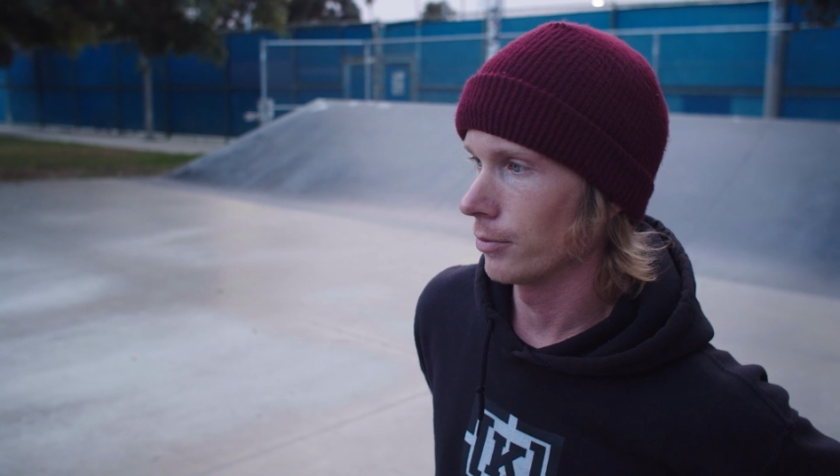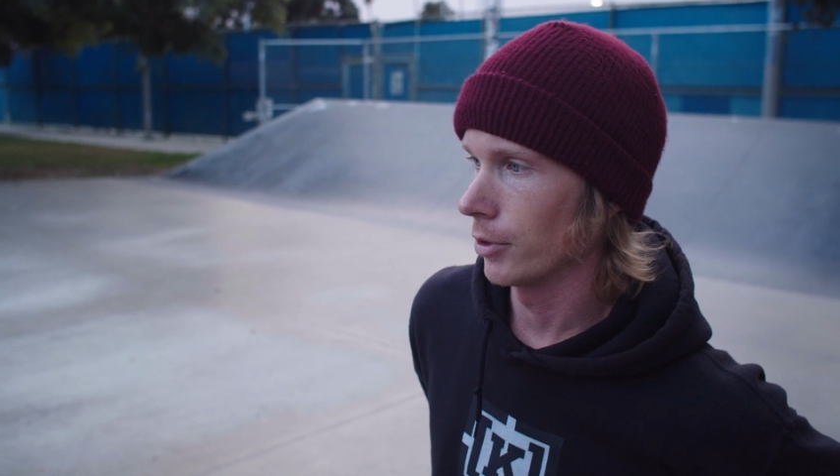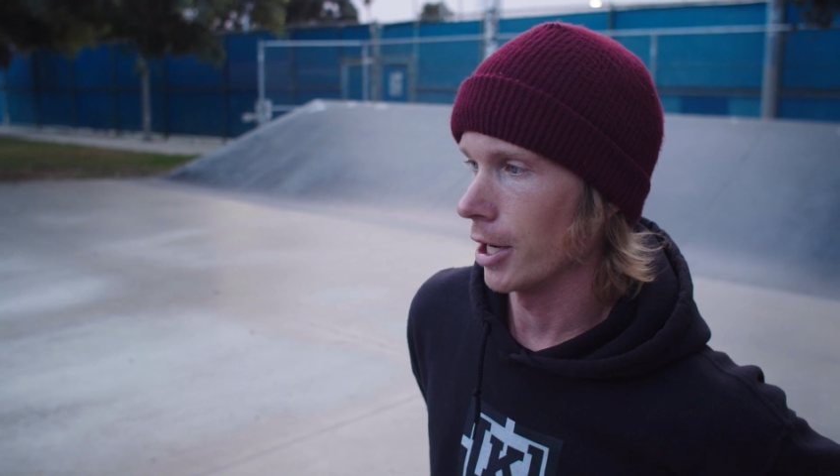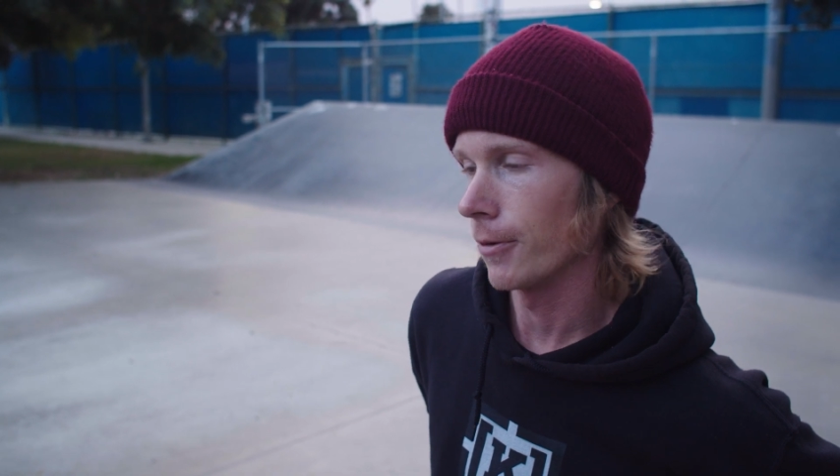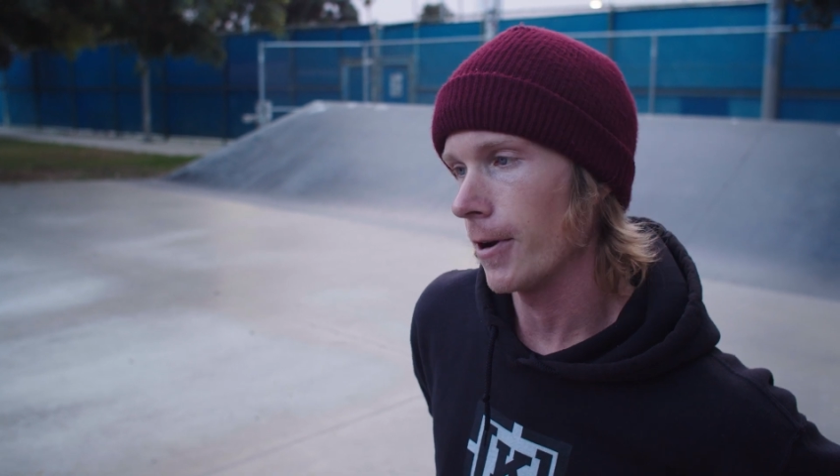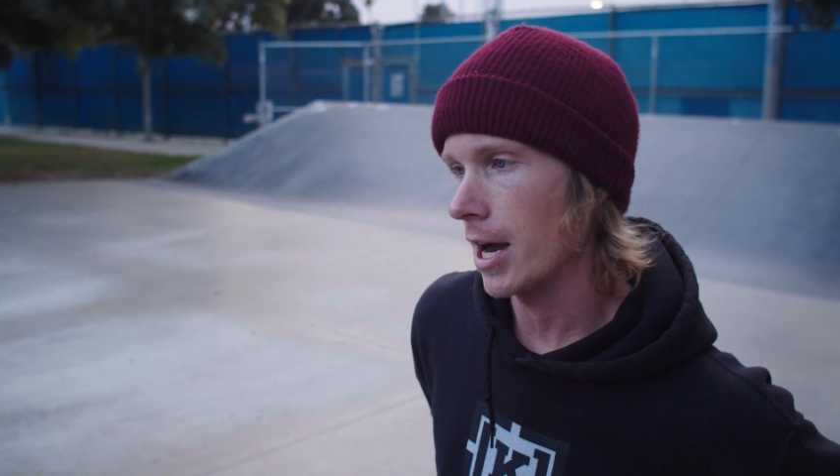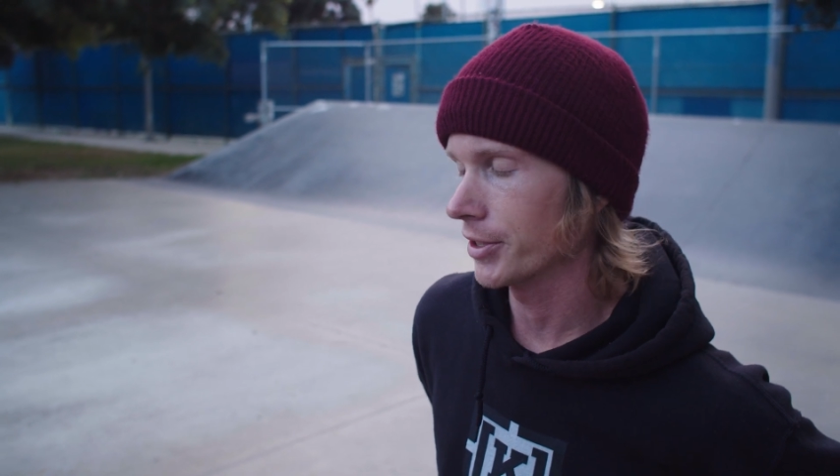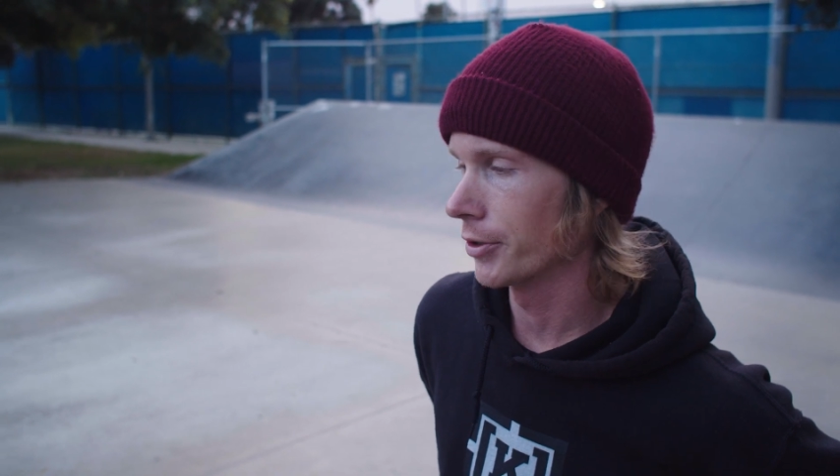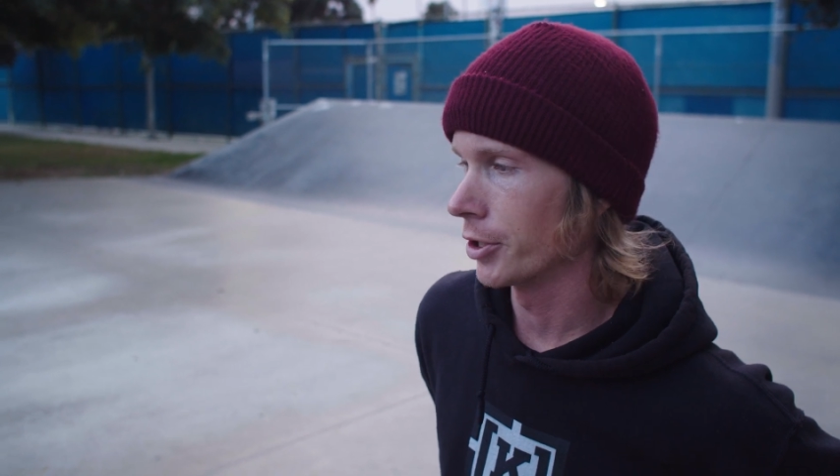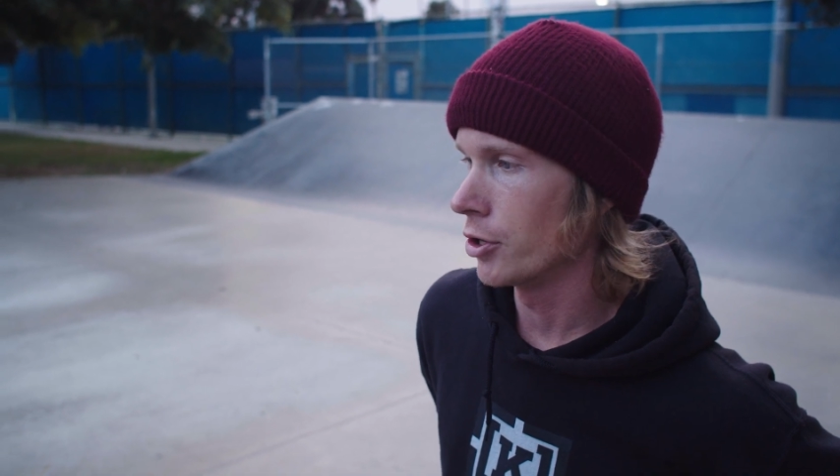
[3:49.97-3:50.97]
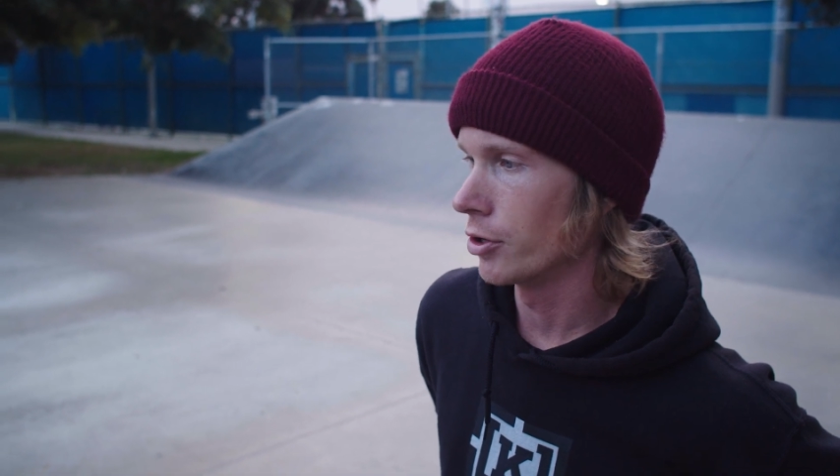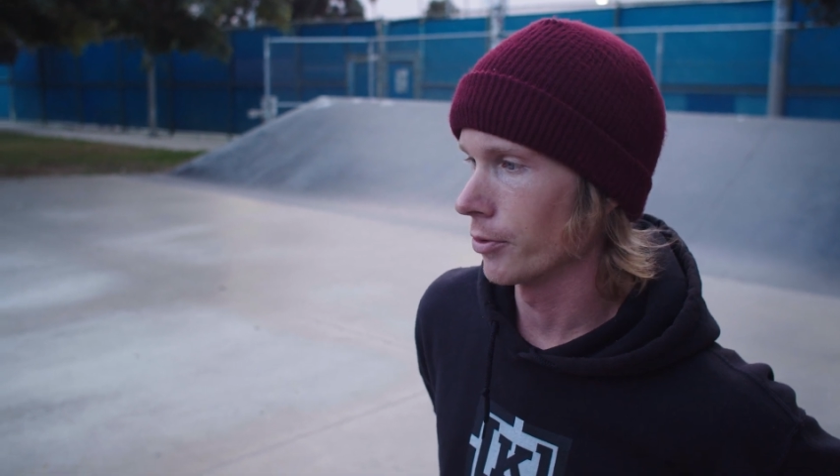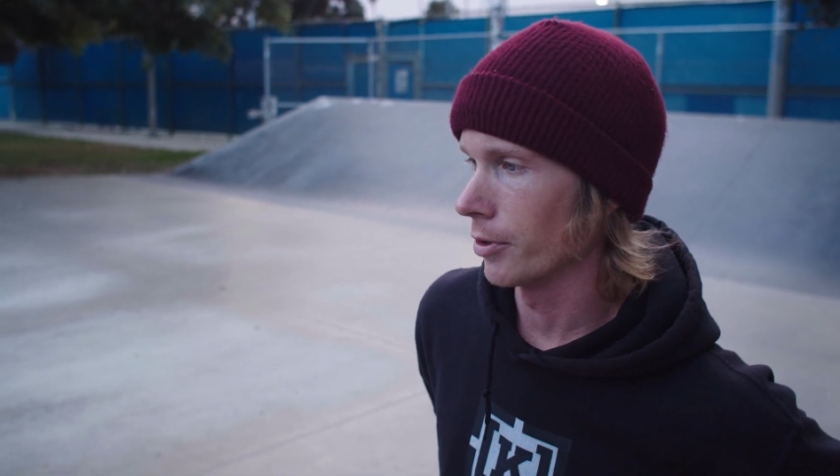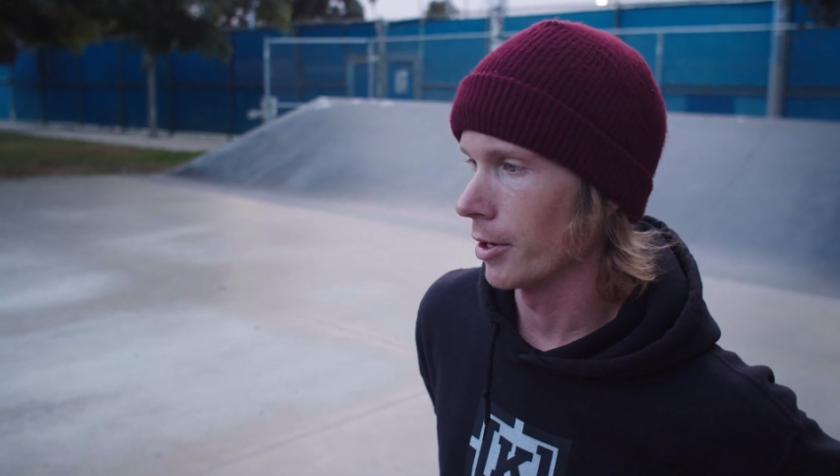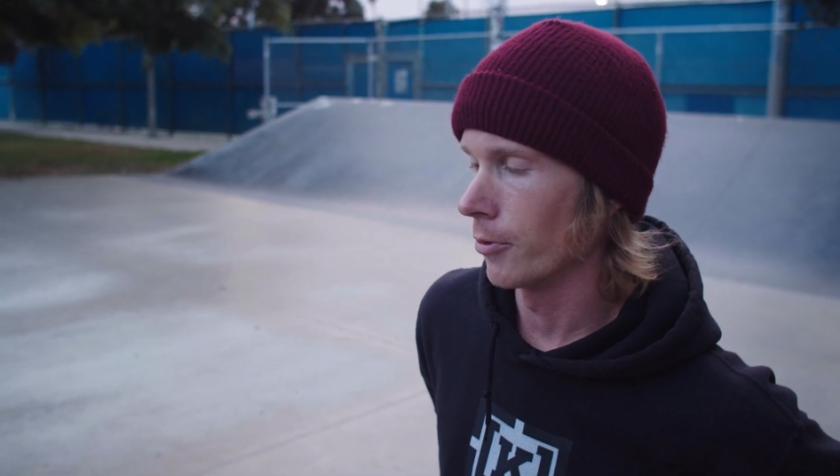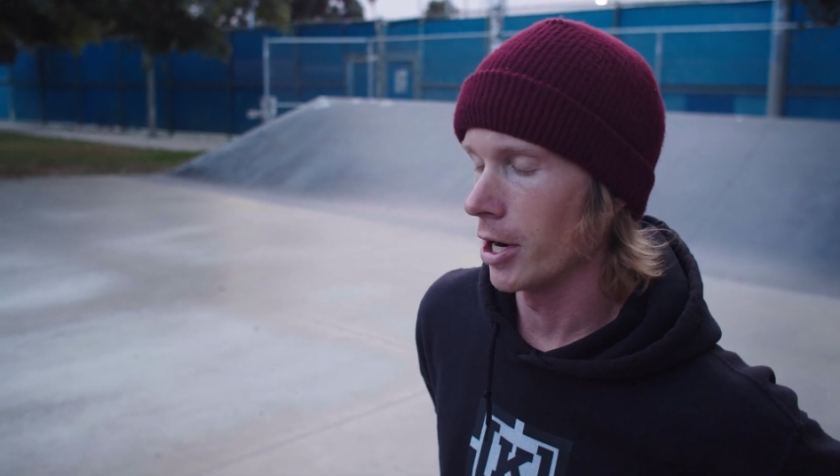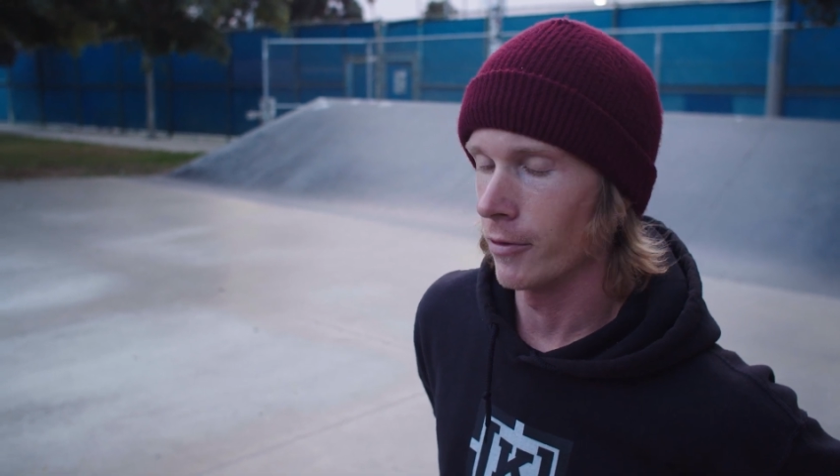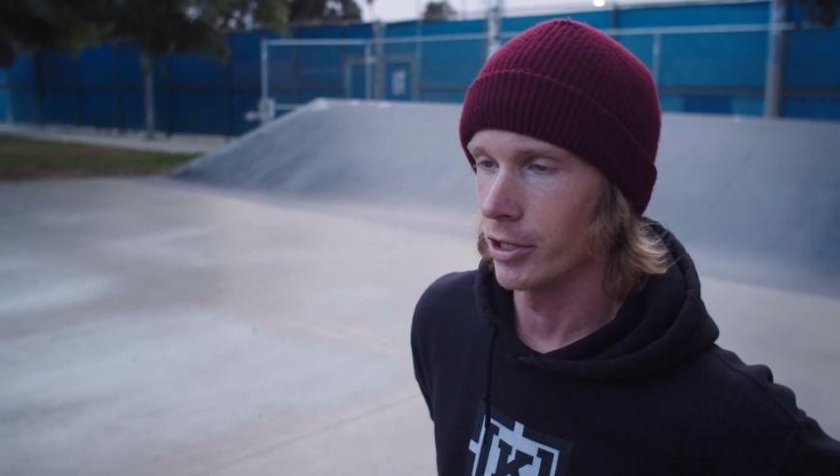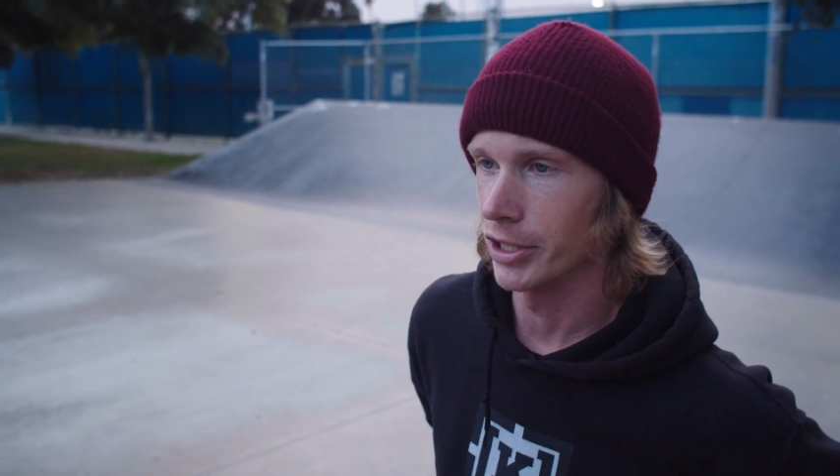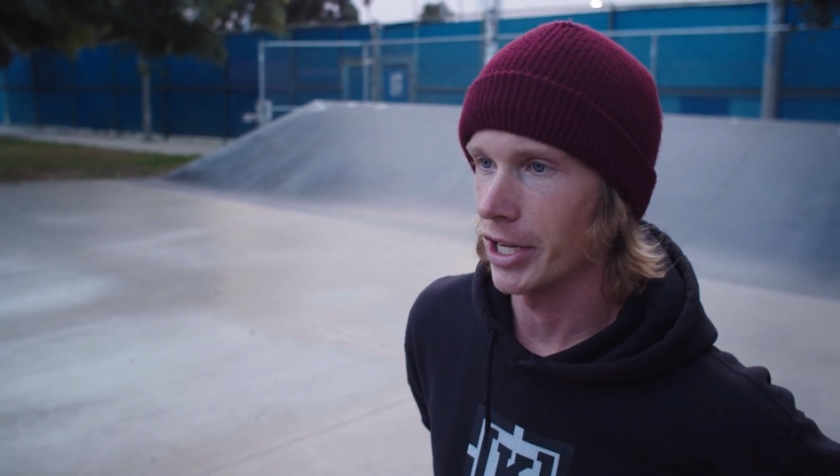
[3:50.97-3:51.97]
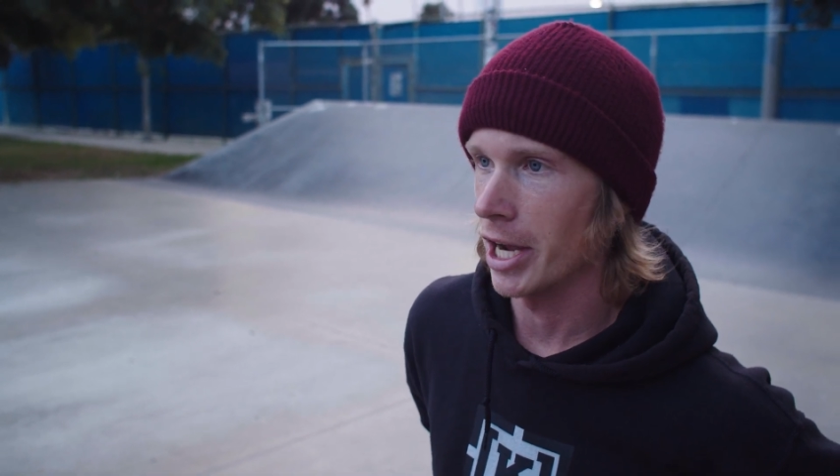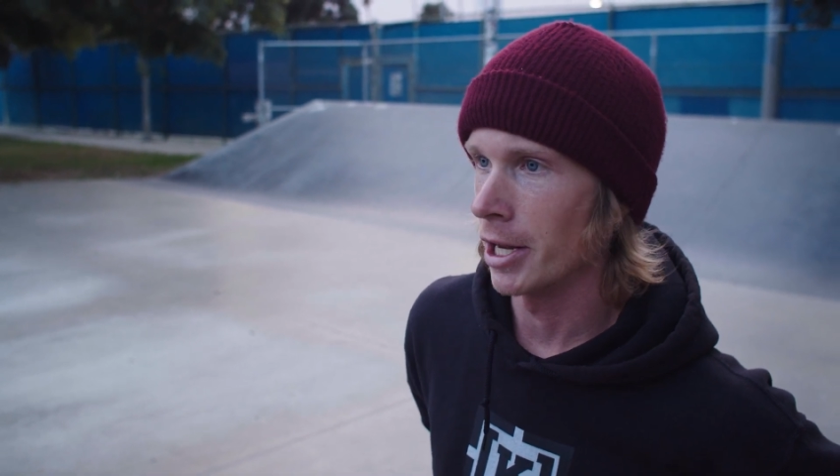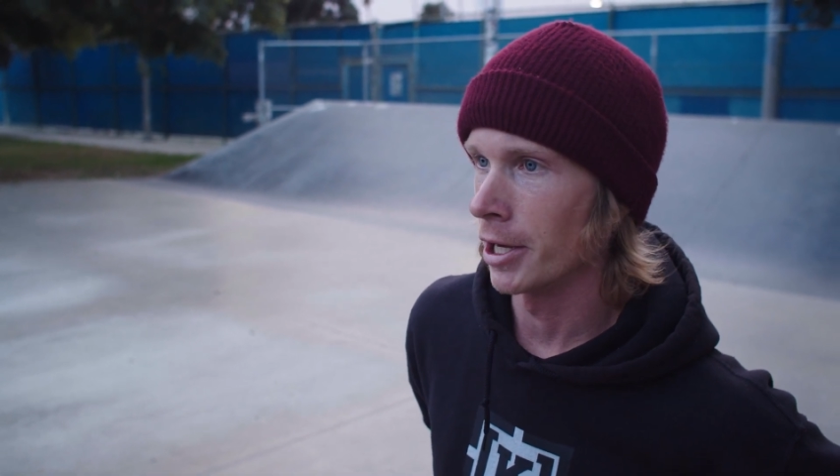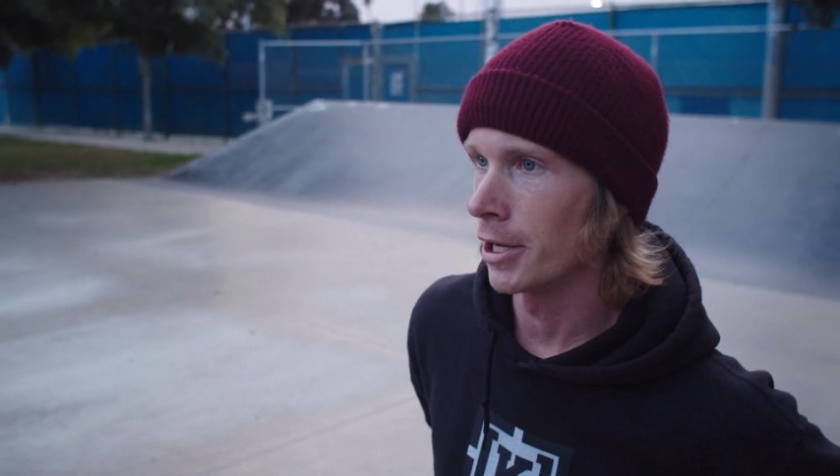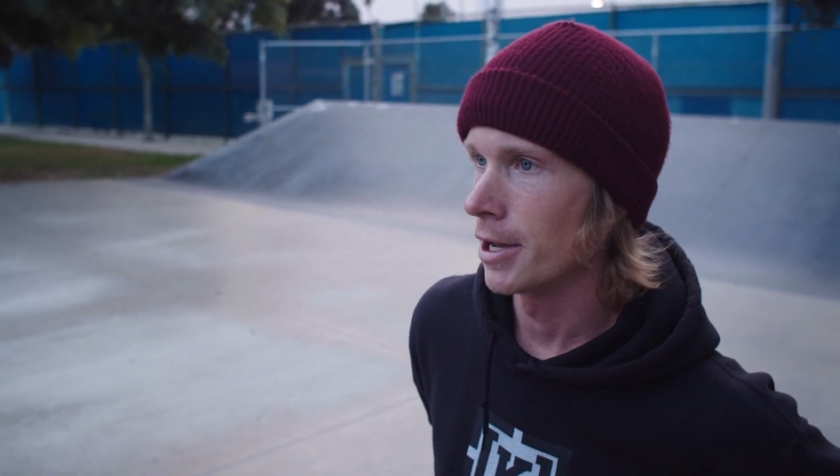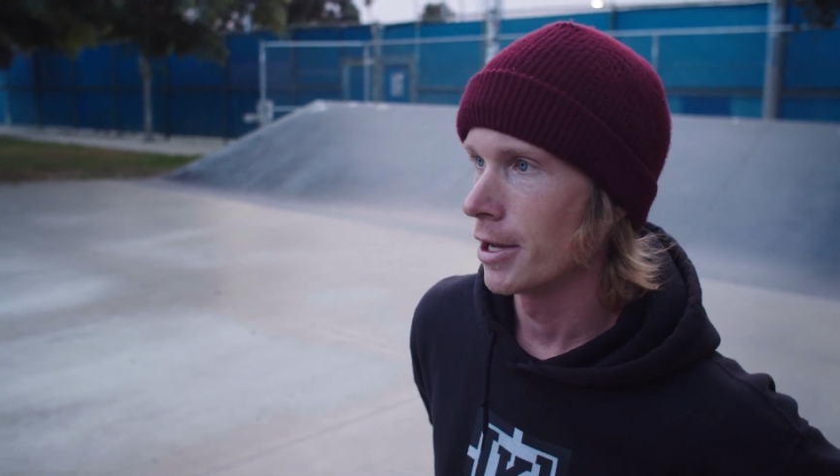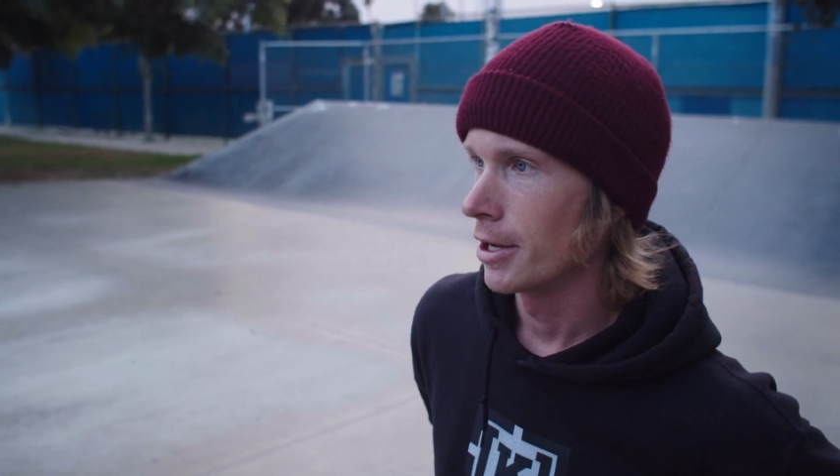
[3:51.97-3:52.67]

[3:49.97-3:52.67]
like faster than usual at whatever you're skating.